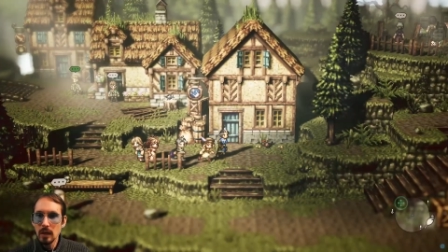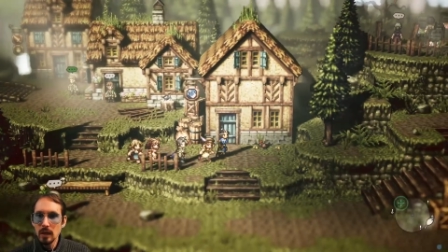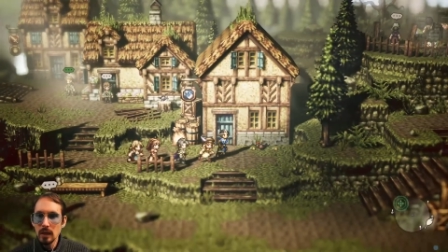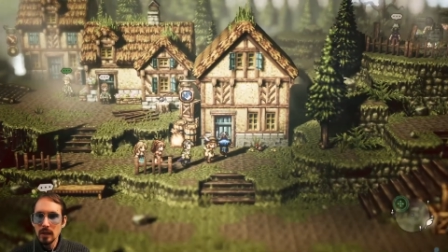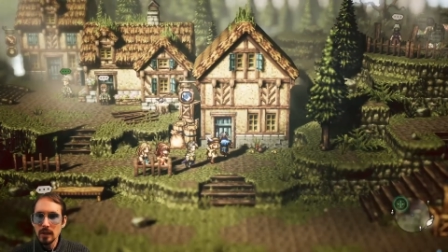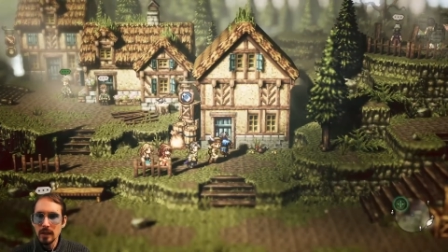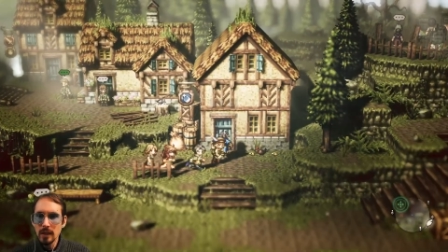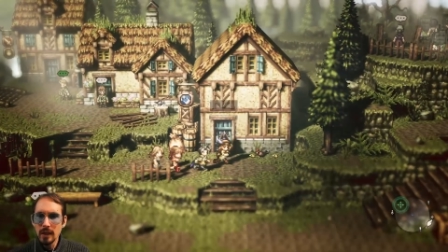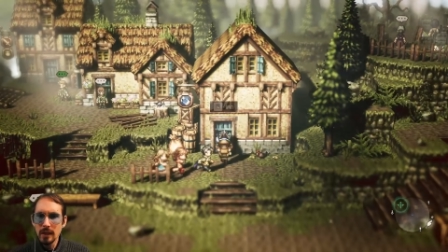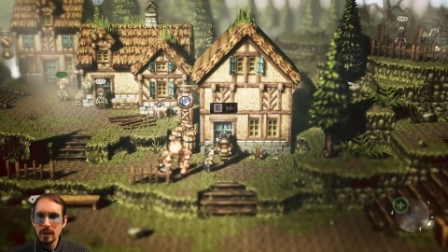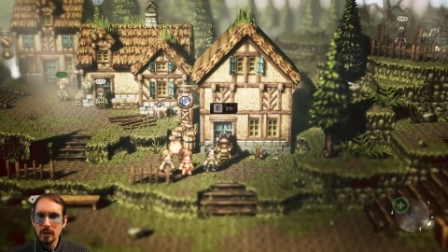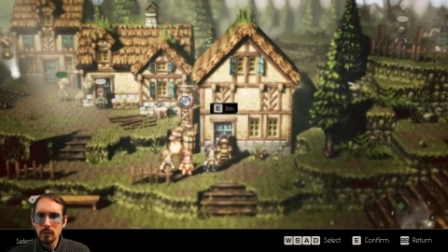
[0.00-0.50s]

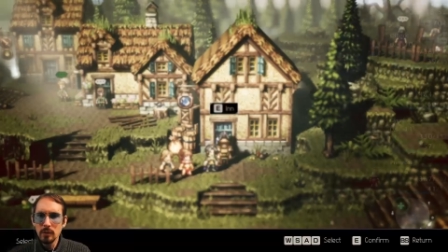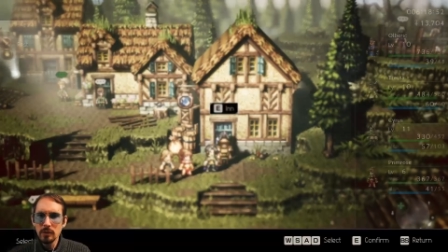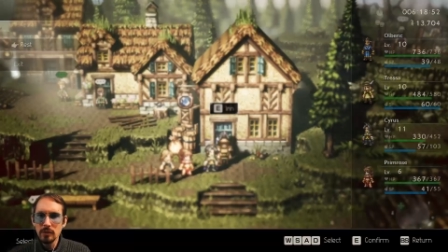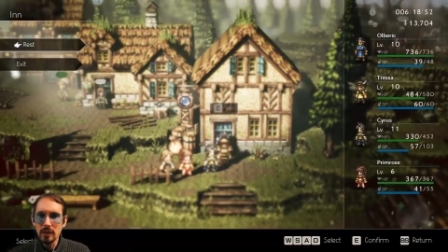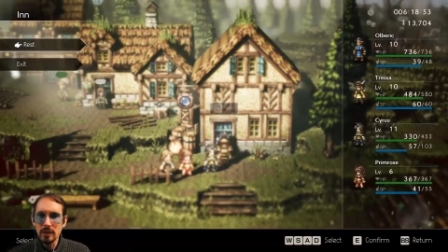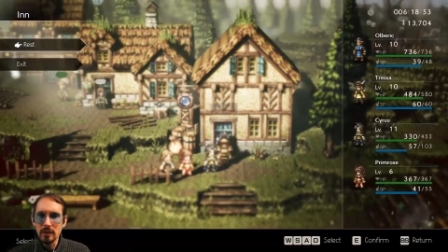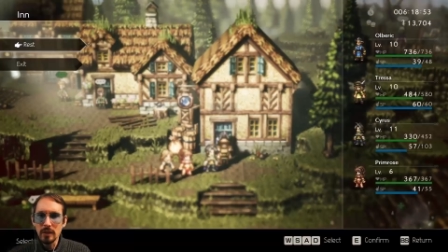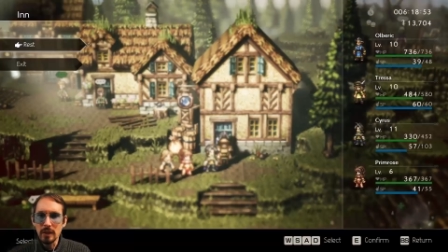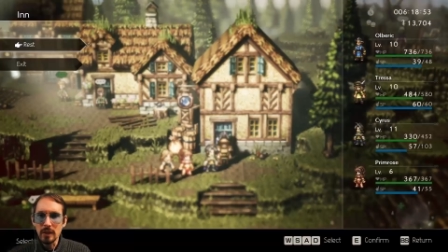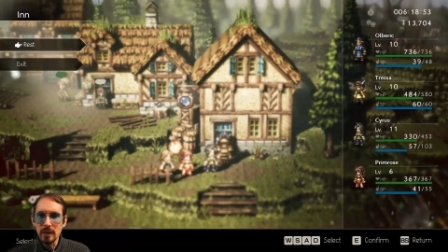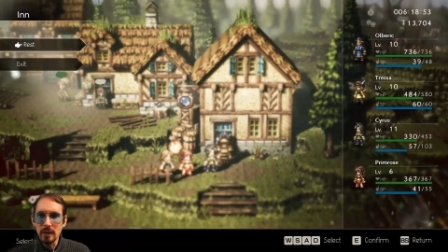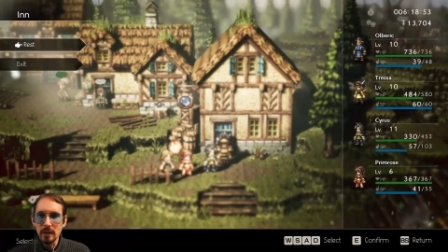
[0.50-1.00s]
Uh, can I go
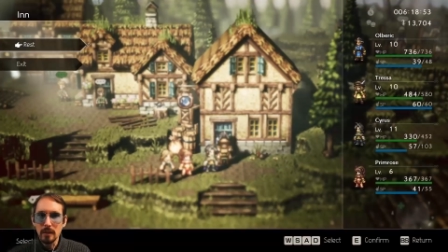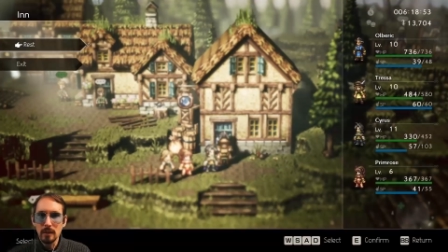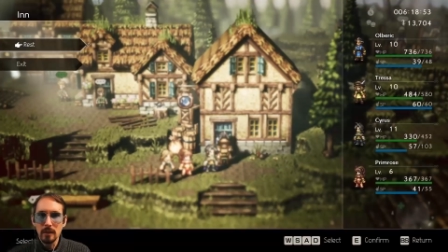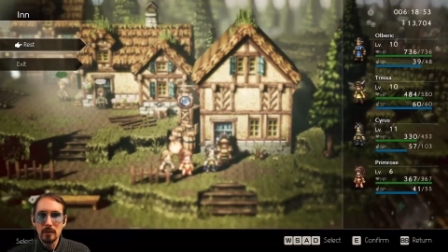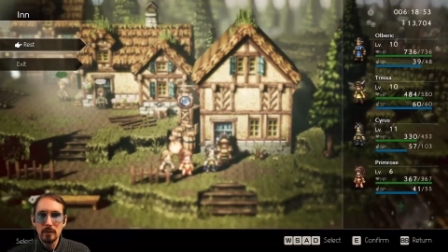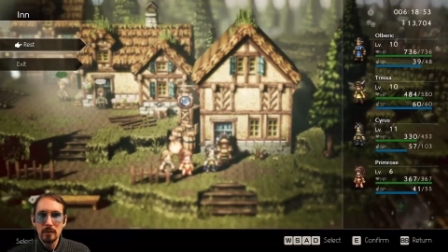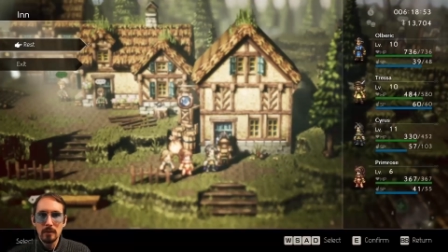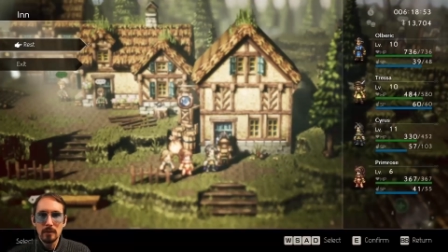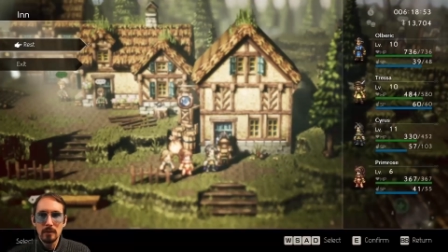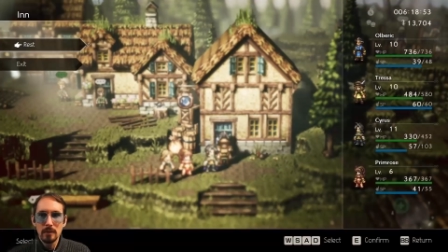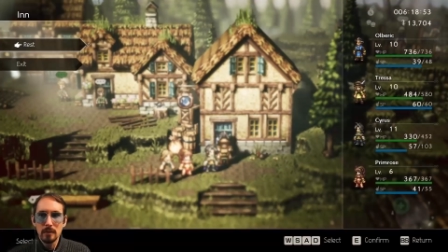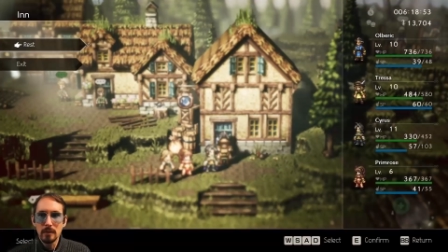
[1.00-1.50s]
inside the inn?
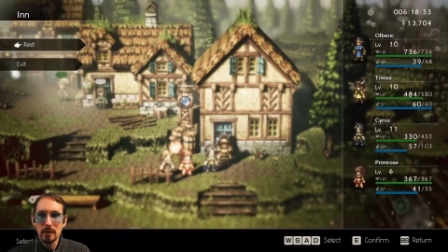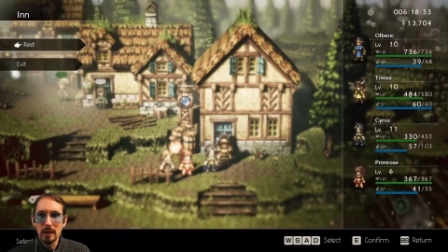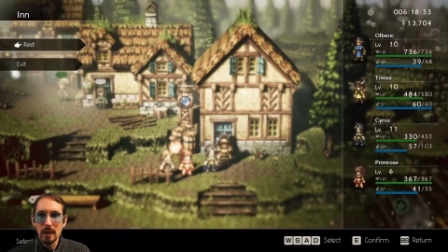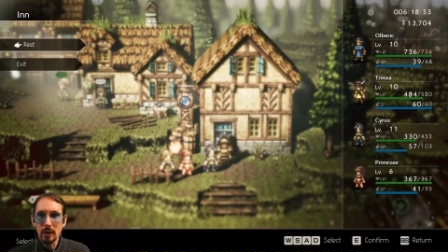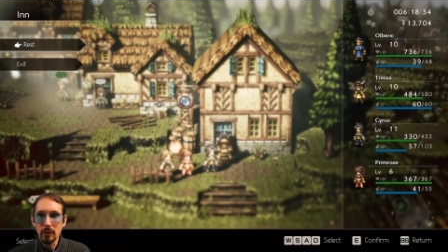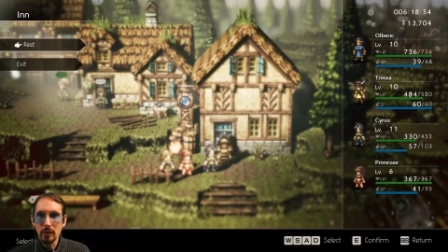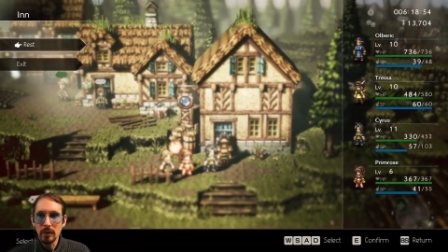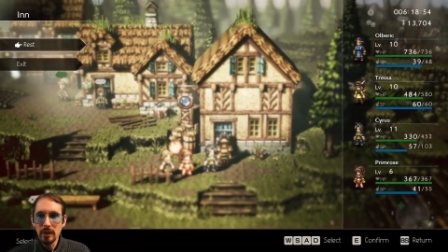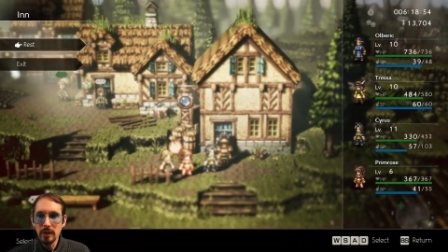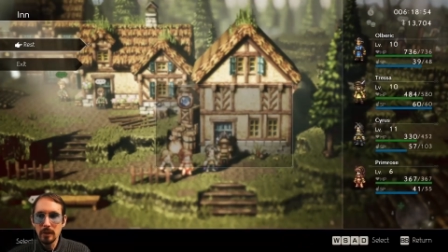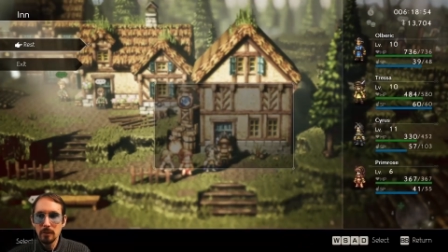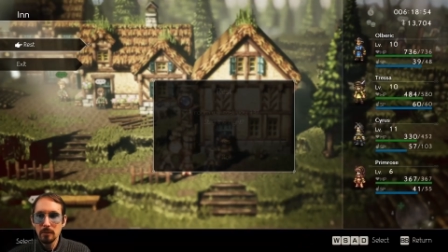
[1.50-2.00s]

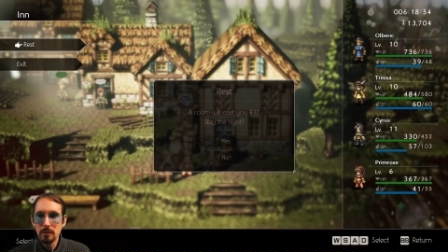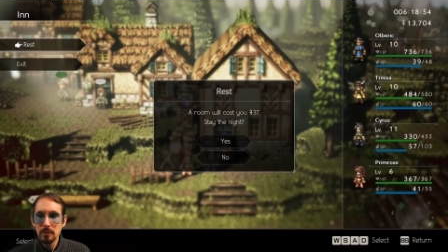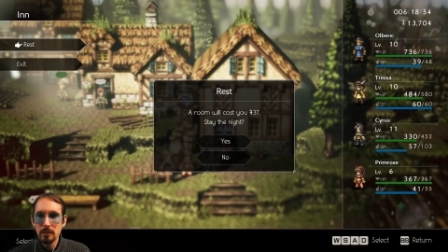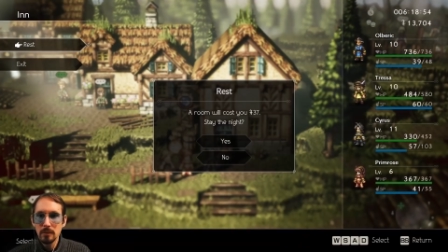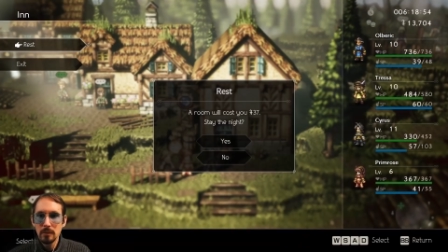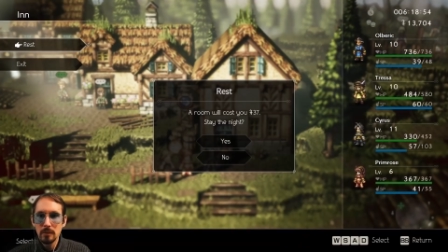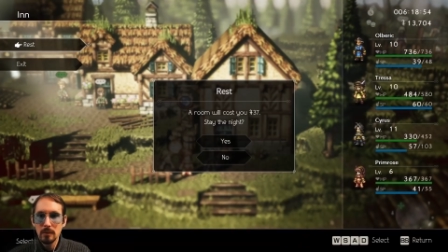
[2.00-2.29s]
Not really.